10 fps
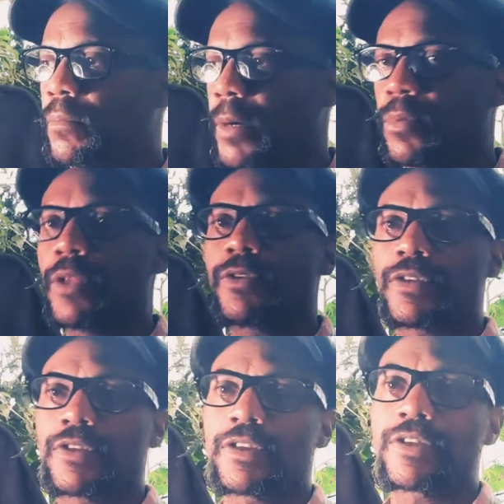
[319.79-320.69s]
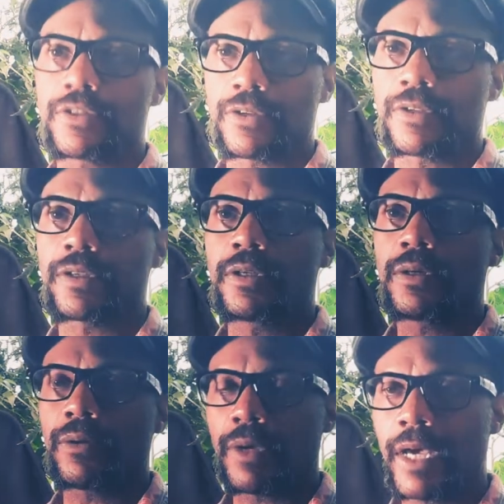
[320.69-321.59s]
my brothers and sisters,
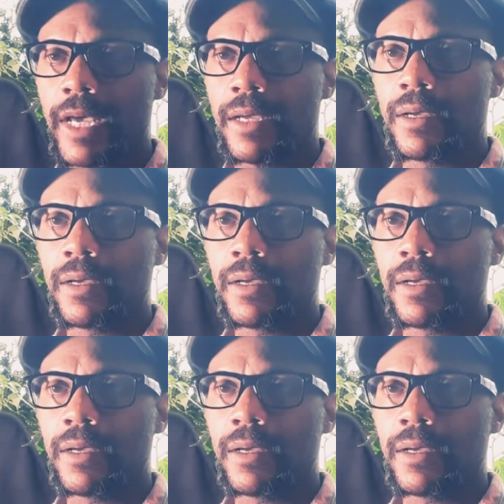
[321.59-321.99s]
okay?